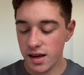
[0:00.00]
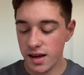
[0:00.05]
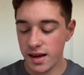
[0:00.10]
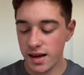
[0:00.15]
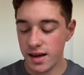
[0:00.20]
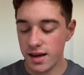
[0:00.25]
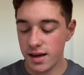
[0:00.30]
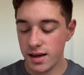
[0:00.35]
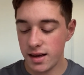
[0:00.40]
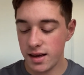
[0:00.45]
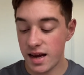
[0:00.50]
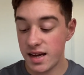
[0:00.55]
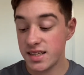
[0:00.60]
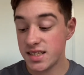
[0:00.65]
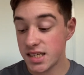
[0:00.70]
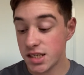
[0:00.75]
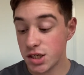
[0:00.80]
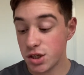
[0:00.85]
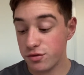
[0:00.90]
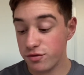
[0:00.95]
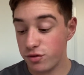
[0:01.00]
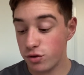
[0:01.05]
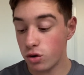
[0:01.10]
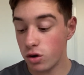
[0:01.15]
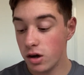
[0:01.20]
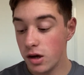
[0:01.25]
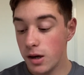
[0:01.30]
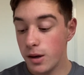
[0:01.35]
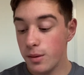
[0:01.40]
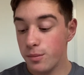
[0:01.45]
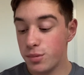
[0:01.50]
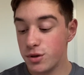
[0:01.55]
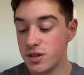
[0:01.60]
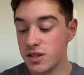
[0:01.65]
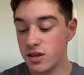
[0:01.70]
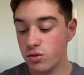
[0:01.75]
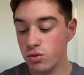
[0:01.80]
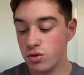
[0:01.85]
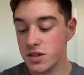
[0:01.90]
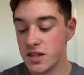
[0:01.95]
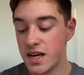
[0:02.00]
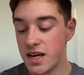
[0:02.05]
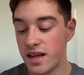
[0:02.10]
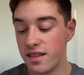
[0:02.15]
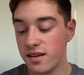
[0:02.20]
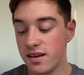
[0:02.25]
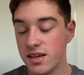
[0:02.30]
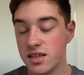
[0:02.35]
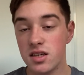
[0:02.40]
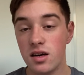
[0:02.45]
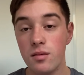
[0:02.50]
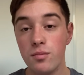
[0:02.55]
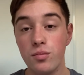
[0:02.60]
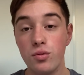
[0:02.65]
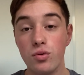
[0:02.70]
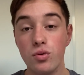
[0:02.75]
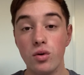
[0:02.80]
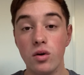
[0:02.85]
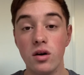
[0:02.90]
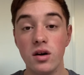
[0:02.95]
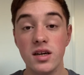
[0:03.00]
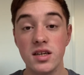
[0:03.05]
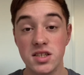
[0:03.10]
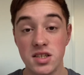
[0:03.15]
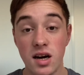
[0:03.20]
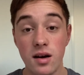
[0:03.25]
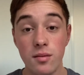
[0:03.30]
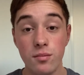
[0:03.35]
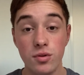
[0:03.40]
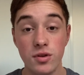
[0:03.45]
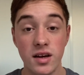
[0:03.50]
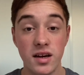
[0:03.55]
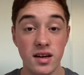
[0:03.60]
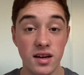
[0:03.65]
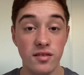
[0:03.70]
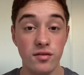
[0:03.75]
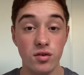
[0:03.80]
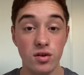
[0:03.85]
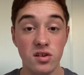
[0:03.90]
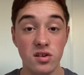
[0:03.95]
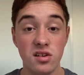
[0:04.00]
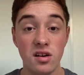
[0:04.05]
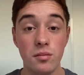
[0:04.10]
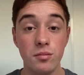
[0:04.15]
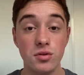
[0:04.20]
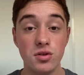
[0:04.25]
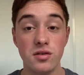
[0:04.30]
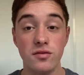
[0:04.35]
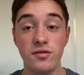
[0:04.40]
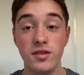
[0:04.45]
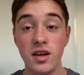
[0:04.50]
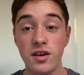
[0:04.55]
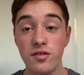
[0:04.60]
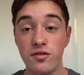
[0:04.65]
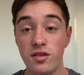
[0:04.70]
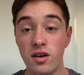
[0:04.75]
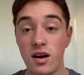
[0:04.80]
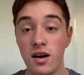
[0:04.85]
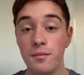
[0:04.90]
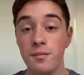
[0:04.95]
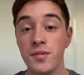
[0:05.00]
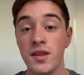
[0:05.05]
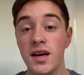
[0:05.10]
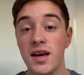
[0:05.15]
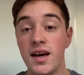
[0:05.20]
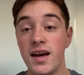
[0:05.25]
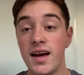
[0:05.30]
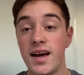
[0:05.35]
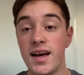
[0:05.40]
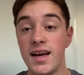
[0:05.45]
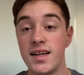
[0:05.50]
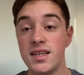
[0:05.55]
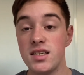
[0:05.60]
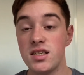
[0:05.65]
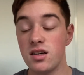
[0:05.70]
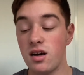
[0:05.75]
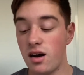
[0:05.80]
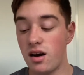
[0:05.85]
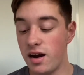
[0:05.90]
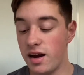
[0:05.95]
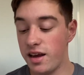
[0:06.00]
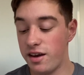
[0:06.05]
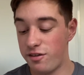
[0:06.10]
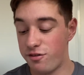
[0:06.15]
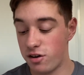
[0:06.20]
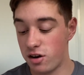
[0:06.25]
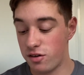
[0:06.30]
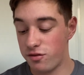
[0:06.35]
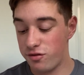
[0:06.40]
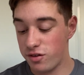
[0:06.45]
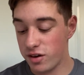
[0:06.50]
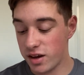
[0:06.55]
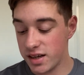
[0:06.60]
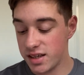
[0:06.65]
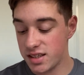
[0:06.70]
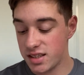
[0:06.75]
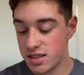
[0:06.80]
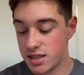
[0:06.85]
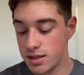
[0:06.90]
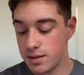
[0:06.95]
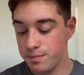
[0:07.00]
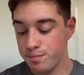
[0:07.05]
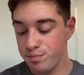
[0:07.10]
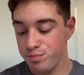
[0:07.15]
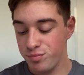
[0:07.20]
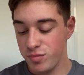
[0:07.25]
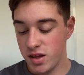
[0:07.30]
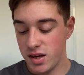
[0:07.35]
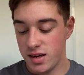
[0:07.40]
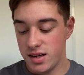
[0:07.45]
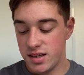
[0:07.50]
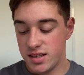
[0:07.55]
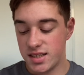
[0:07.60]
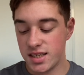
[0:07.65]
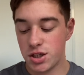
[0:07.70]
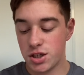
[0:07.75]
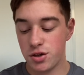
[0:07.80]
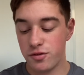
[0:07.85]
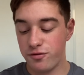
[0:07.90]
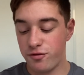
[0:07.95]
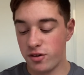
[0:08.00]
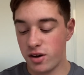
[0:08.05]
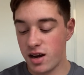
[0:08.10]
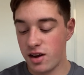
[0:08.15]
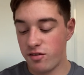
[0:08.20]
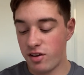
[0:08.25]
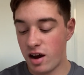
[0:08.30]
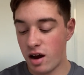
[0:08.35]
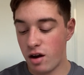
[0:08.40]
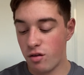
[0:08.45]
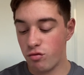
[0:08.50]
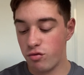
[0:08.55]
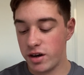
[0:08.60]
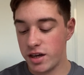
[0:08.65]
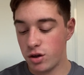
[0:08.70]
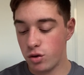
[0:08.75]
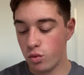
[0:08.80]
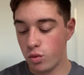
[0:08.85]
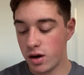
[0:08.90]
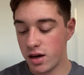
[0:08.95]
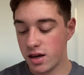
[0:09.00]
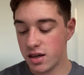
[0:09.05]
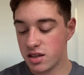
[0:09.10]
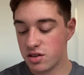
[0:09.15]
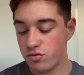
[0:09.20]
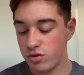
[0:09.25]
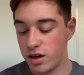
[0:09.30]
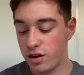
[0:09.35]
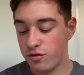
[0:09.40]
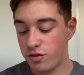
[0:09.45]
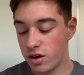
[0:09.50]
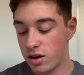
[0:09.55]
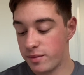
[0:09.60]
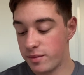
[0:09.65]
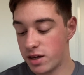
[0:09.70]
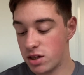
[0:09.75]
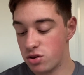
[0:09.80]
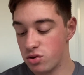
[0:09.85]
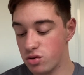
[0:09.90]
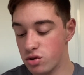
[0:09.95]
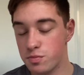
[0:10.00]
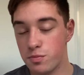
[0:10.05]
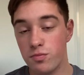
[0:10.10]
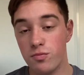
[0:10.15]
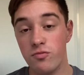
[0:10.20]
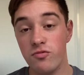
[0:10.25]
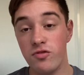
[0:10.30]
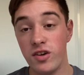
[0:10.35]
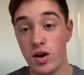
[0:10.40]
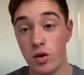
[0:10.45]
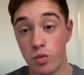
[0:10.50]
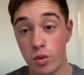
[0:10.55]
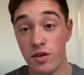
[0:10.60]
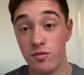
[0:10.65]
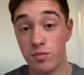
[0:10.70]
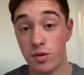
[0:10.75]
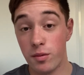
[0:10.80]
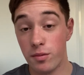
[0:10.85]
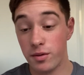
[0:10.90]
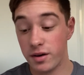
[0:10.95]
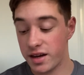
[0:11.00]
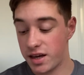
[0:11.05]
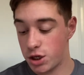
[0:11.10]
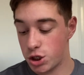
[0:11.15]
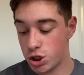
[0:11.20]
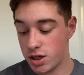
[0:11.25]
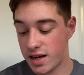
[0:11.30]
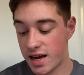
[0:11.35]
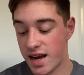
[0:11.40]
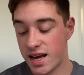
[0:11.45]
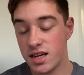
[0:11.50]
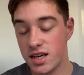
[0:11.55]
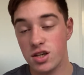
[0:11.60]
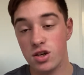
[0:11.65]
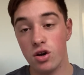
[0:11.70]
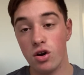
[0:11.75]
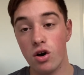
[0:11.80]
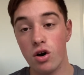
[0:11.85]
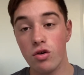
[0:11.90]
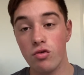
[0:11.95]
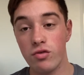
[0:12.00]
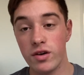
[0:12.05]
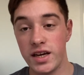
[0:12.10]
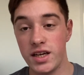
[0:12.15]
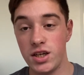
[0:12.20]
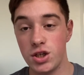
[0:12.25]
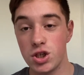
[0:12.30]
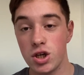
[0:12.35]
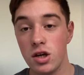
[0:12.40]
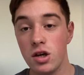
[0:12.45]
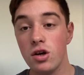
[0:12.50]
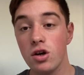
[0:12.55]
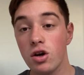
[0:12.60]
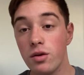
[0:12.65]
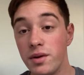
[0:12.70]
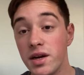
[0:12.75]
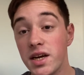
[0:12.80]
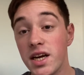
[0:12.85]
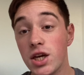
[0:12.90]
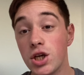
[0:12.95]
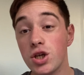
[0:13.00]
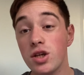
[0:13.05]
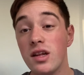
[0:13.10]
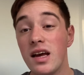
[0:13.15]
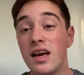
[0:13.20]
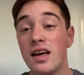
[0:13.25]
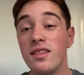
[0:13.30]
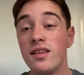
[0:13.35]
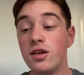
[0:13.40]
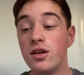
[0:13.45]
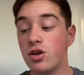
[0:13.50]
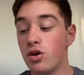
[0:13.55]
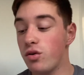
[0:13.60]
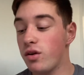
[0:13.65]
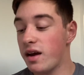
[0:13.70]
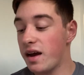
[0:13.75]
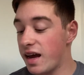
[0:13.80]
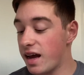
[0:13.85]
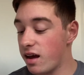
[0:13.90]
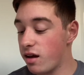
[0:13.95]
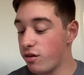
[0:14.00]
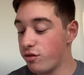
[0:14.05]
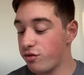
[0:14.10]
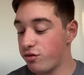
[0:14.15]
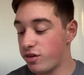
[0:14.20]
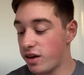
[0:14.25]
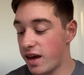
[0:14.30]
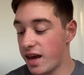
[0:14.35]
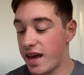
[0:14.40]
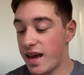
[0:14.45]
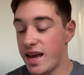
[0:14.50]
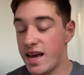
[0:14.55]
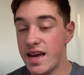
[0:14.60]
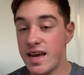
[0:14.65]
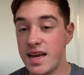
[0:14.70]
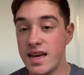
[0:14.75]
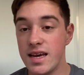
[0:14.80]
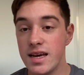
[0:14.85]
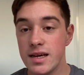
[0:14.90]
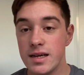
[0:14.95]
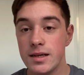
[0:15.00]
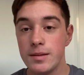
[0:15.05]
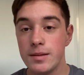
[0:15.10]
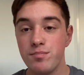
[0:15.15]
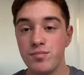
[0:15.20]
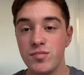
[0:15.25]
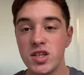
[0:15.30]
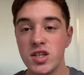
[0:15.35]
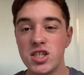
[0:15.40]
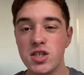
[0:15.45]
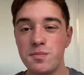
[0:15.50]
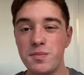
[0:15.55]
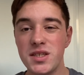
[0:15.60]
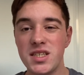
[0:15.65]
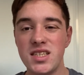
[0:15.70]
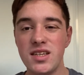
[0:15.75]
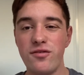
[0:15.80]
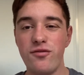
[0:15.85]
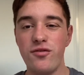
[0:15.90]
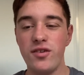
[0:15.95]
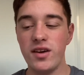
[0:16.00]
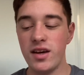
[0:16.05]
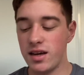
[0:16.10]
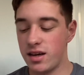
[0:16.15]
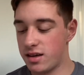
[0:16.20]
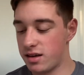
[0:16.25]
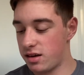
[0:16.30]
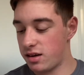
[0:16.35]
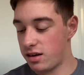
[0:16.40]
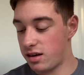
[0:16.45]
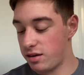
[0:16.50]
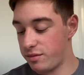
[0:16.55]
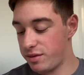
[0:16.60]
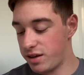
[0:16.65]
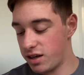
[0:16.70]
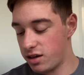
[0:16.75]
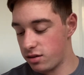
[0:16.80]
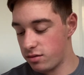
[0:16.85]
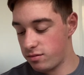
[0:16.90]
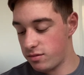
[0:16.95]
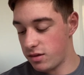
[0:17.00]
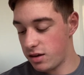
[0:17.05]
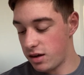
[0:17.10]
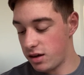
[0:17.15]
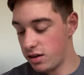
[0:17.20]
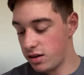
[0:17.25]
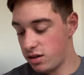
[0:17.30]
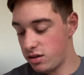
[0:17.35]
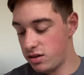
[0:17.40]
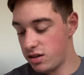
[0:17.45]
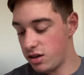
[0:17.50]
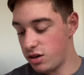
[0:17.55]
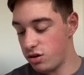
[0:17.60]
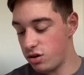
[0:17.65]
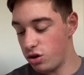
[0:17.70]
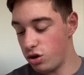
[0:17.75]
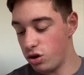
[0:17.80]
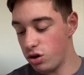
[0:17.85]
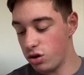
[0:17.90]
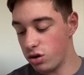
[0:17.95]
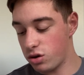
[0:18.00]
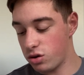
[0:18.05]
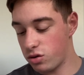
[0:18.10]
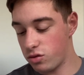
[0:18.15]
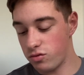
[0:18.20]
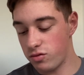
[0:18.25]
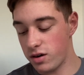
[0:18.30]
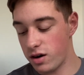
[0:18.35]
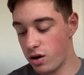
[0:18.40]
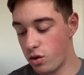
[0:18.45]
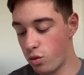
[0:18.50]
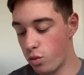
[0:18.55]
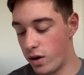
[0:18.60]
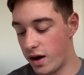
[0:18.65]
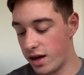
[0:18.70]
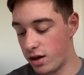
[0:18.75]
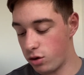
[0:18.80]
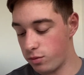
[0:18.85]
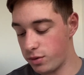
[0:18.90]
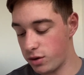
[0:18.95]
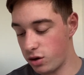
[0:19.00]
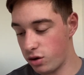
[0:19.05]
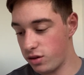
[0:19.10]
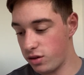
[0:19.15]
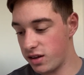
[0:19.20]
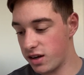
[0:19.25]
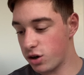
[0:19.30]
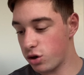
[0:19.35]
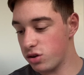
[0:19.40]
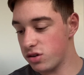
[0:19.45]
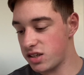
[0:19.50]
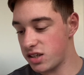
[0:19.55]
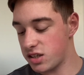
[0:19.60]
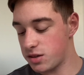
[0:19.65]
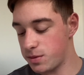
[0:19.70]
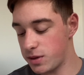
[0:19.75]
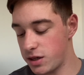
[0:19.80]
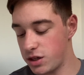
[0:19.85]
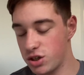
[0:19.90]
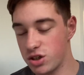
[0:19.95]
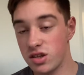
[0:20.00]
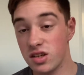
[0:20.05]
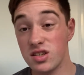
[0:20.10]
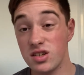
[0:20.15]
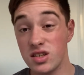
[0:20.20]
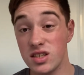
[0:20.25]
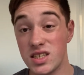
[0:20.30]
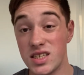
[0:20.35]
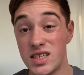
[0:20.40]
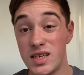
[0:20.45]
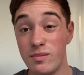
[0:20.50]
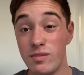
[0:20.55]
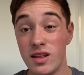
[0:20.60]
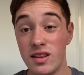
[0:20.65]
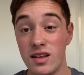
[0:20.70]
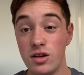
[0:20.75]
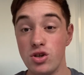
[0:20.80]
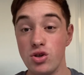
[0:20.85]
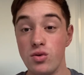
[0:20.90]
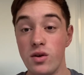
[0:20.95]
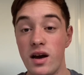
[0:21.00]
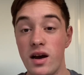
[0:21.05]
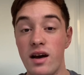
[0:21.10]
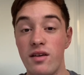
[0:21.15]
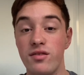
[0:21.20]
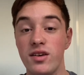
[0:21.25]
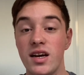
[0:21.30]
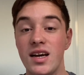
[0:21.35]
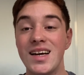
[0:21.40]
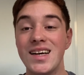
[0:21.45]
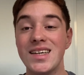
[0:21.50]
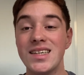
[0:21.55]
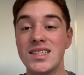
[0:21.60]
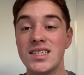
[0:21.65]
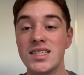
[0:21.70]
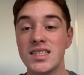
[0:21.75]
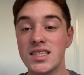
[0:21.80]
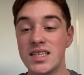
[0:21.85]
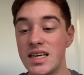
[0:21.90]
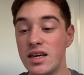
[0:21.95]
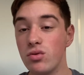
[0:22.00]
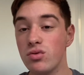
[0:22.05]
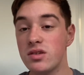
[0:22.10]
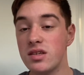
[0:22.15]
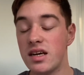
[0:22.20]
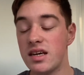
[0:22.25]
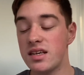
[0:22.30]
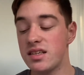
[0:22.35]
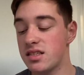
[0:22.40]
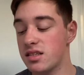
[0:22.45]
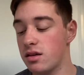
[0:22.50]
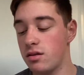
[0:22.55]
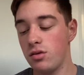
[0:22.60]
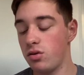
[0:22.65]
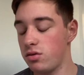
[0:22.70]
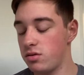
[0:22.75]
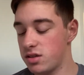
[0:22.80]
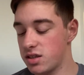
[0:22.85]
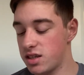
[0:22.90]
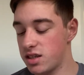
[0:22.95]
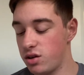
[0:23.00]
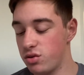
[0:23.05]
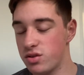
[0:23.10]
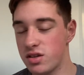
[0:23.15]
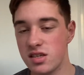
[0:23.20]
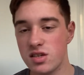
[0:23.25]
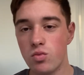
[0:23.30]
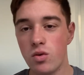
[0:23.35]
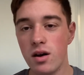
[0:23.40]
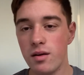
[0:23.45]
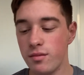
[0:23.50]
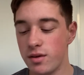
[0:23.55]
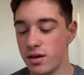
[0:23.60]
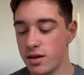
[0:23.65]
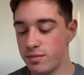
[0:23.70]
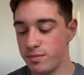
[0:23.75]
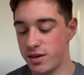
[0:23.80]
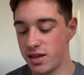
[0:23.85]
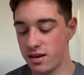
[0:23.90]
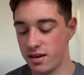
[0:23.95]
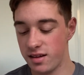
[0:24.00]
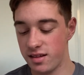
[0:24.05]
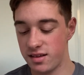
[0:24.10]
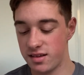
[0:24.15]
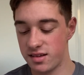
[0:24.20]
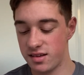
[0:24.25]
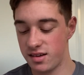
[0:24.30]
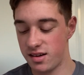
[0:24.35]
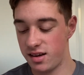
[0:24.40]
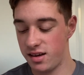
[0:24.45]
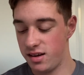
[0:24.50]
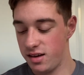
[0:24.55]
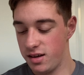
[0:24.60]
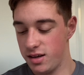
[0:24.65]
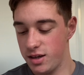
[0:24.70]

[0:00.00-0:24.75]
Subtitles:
And section 4, putting it all together, example, they're going to give you examples of VFR and IFR flights. Section 5, how radio works, radio fundamentals, wave propagation, and long-range communication. They don't have a specific, I didn't look very well, but on the contents page, it doesn't seem that they do have a skill test, not a skill test, why am I being like this today?